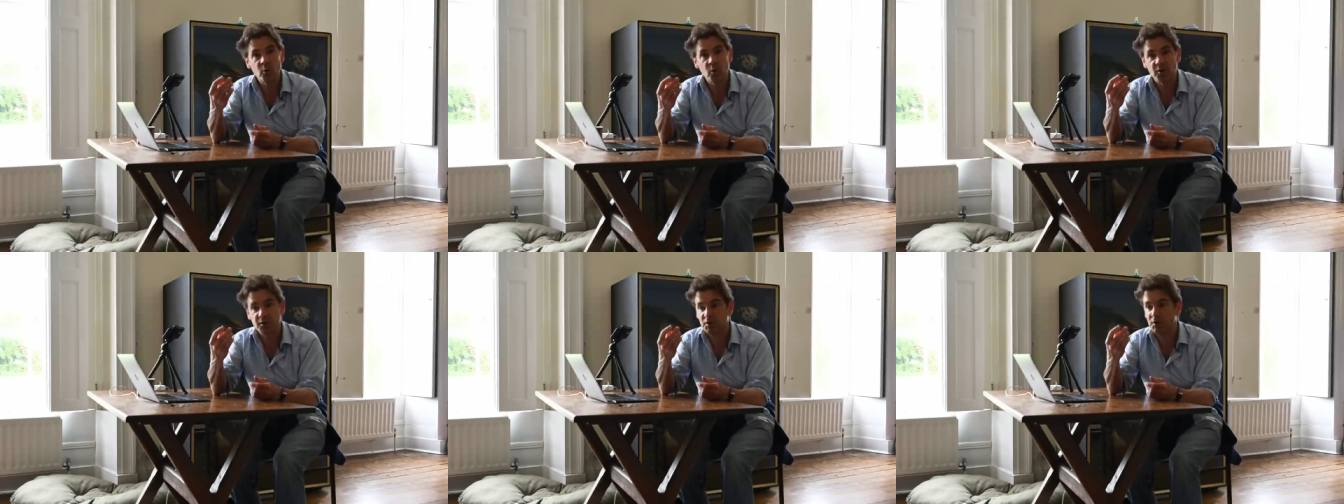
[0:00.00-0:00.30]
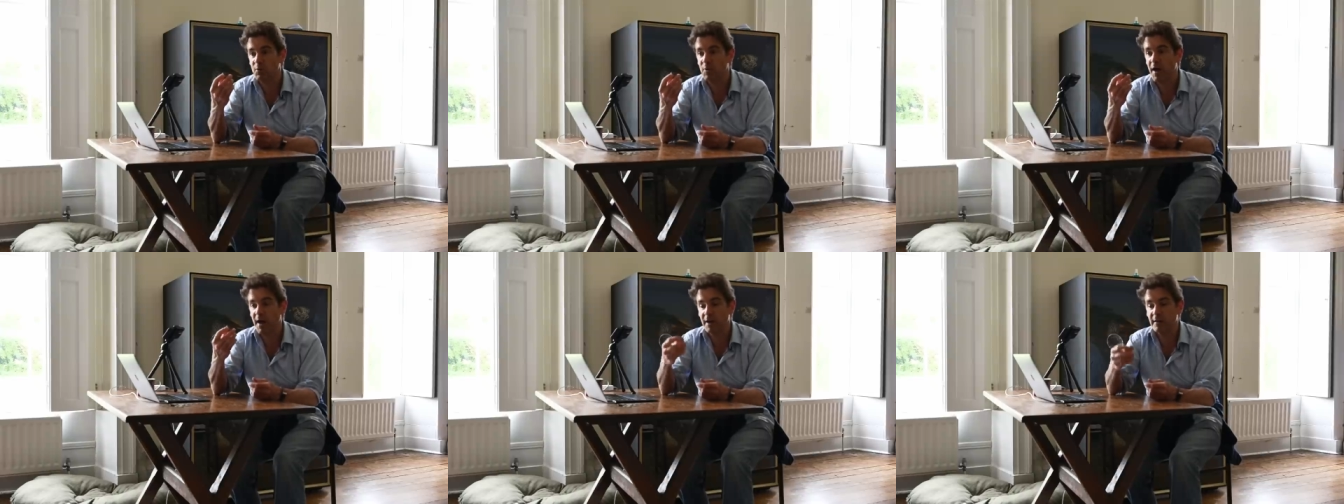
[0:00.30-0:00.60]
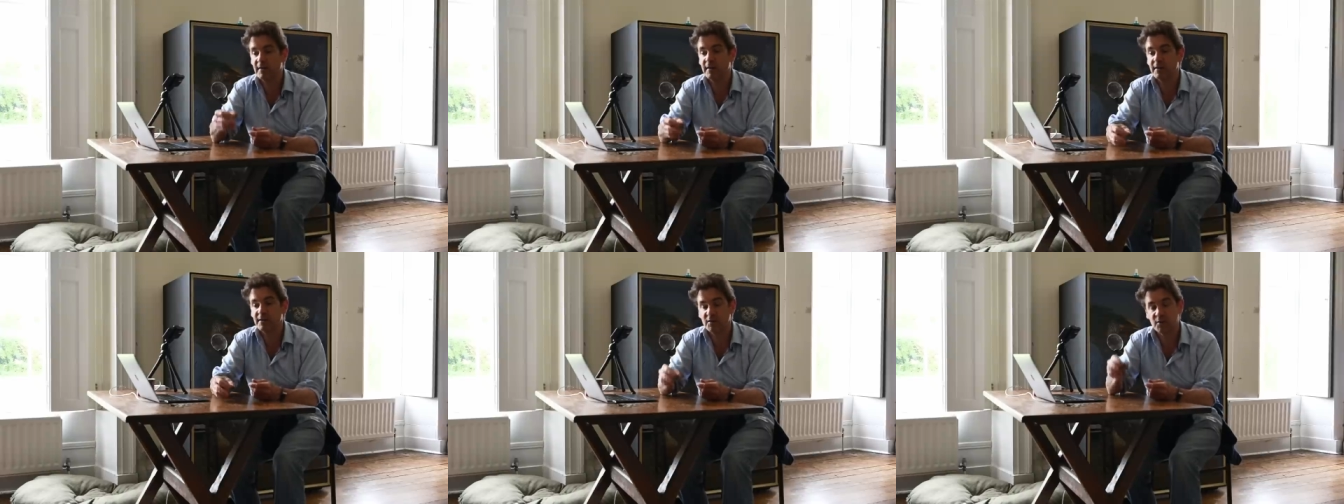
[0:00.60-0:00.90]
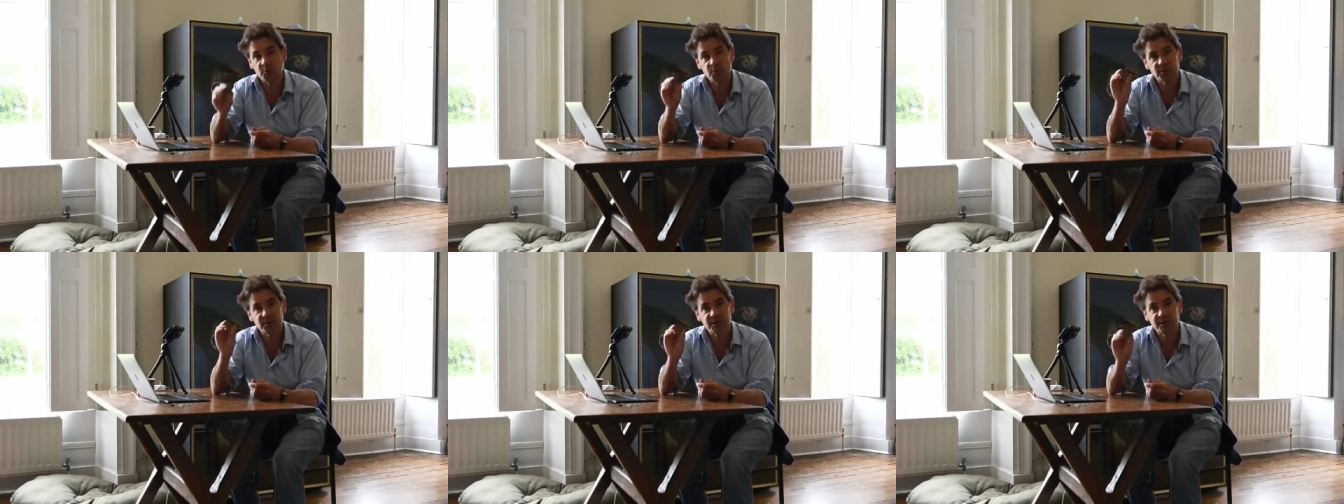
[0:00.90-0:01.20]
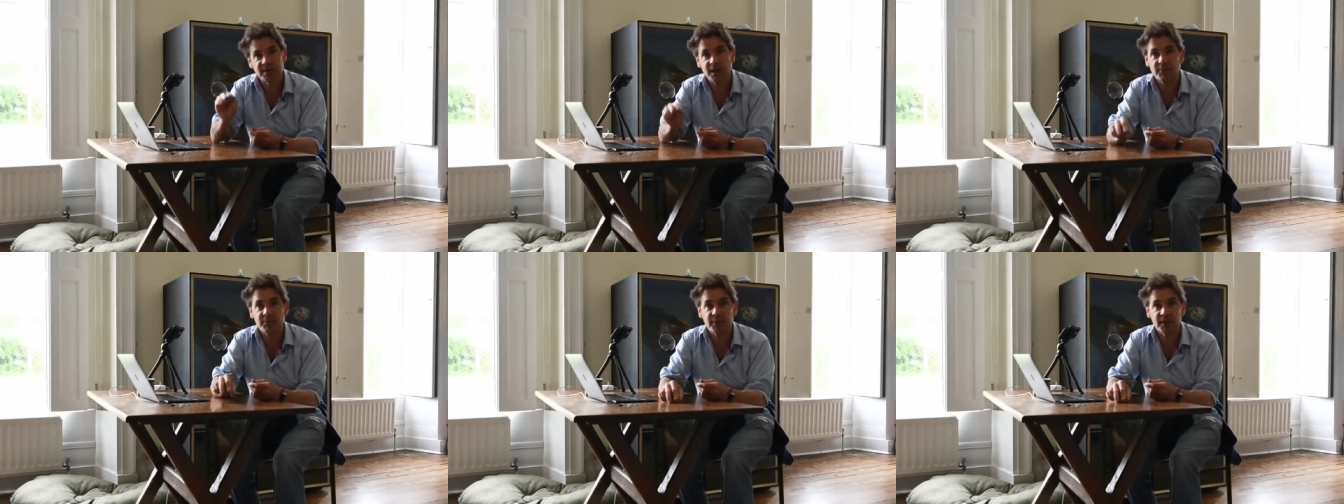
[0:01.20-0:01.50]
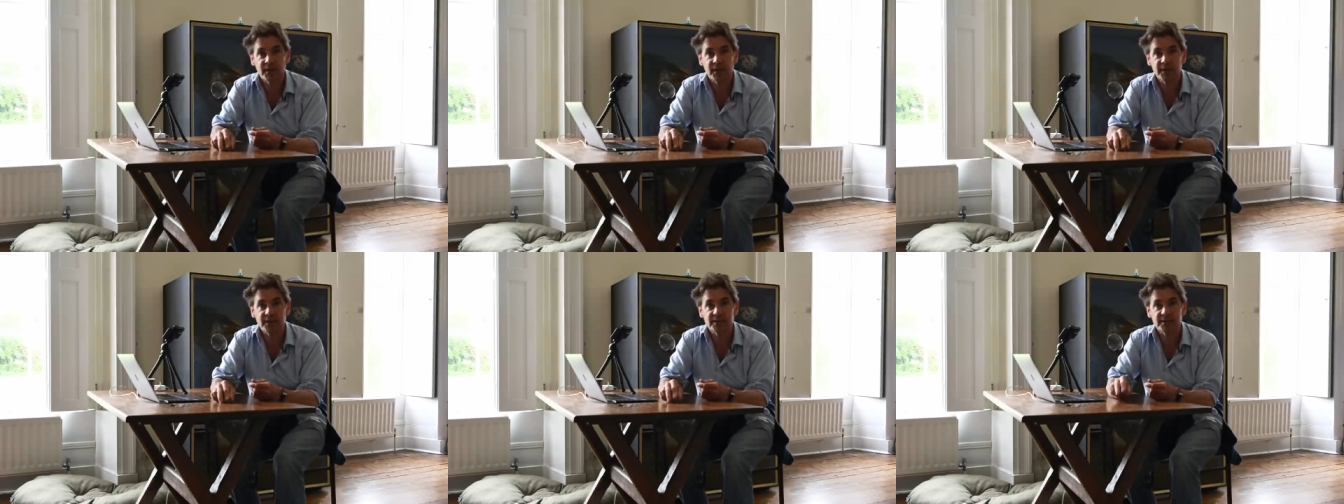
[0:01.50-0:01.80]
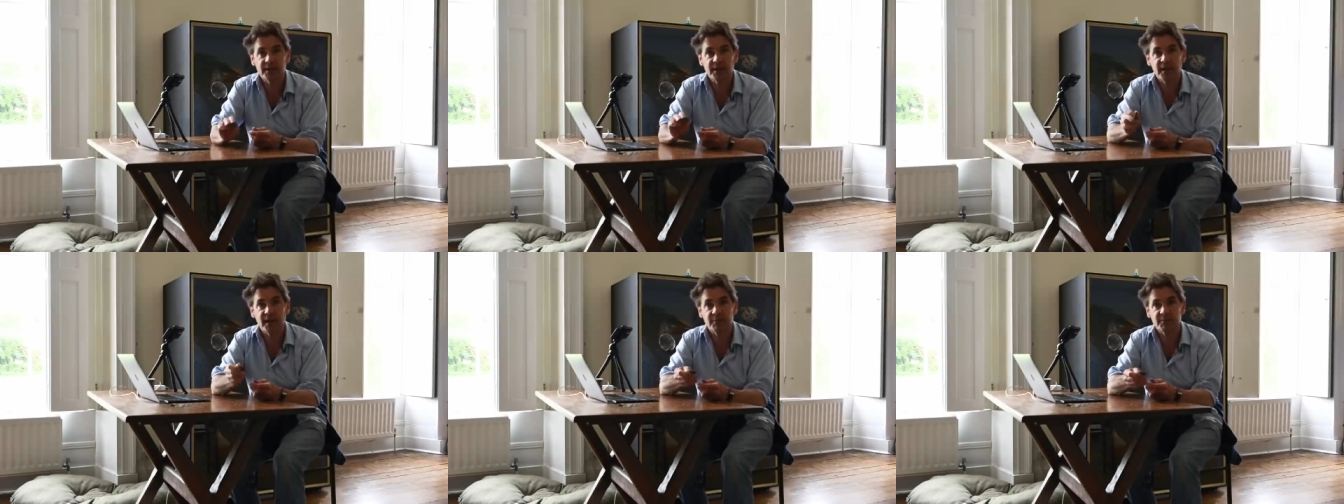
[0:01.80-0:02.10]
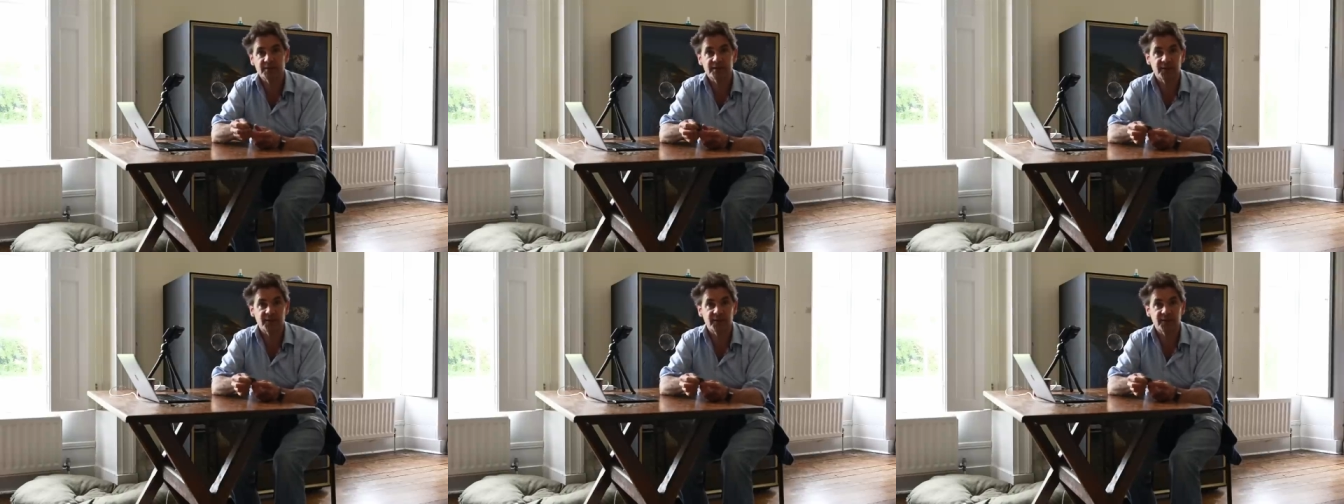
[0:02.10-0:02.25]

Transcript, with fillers: was who had this, who was stamping his name,